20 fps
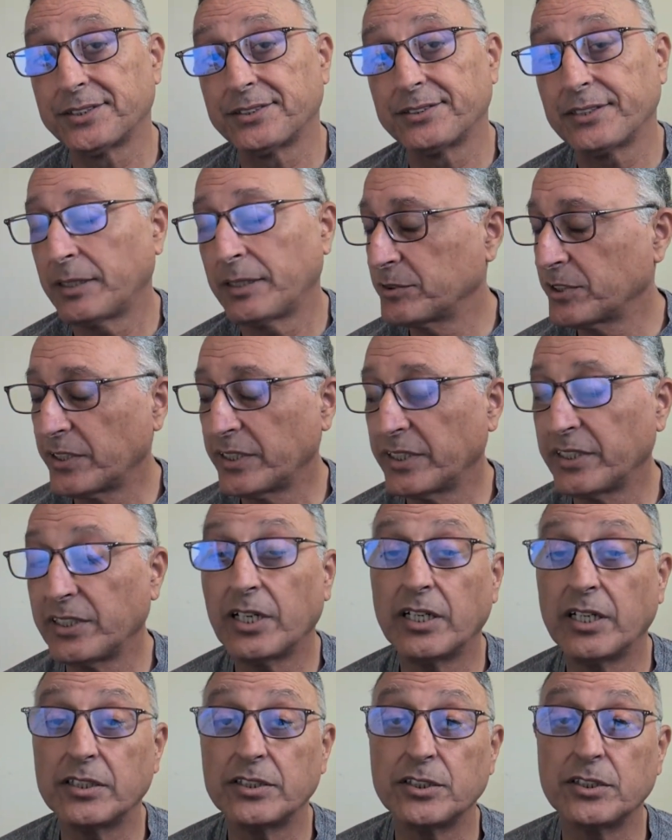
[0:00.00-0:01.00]
I'm sorry,
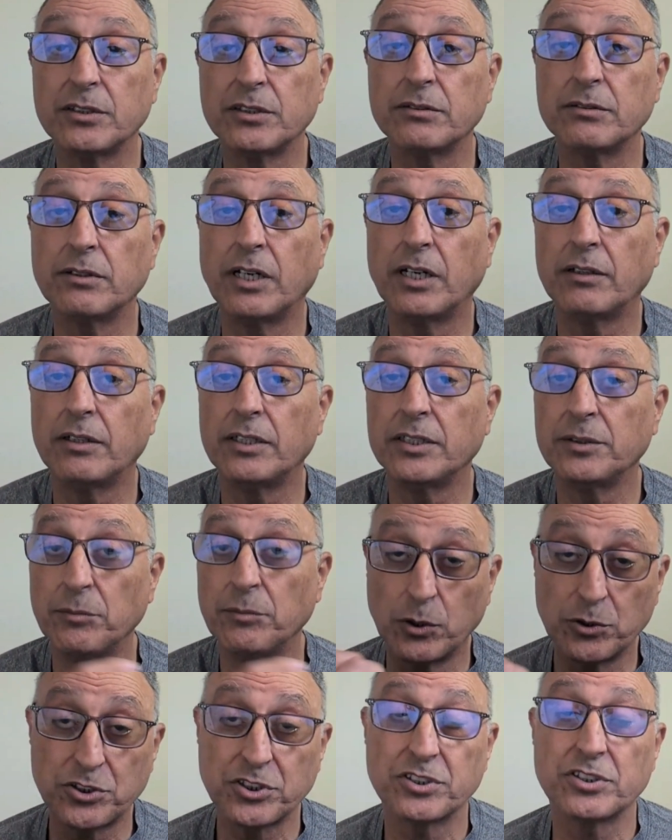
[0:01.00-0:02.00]
your
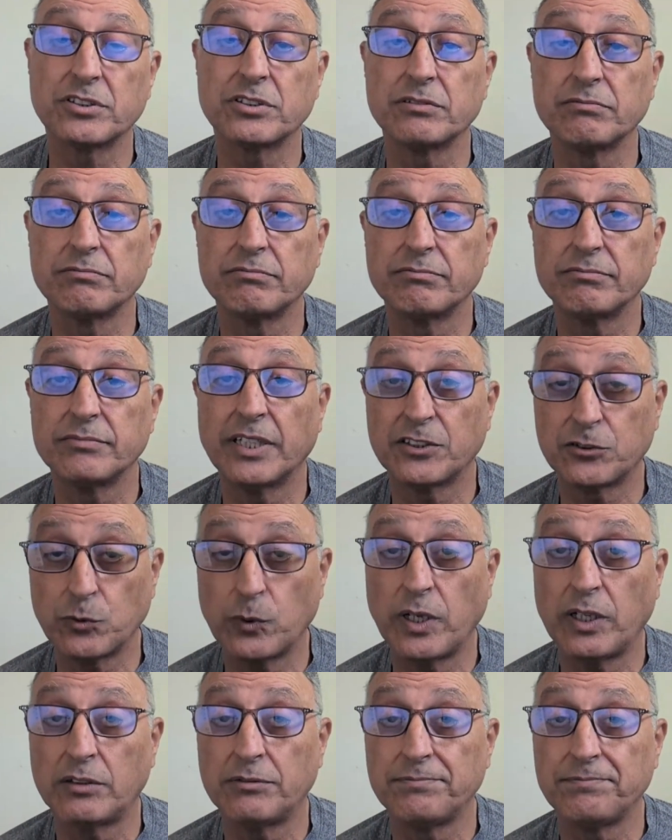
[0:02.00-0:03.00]
emotions as
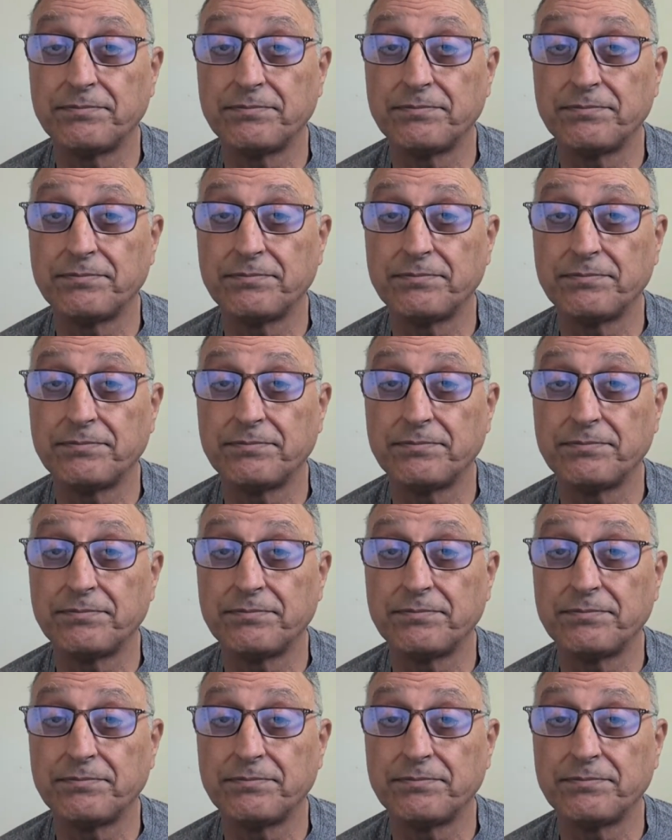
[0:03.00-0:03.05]
well.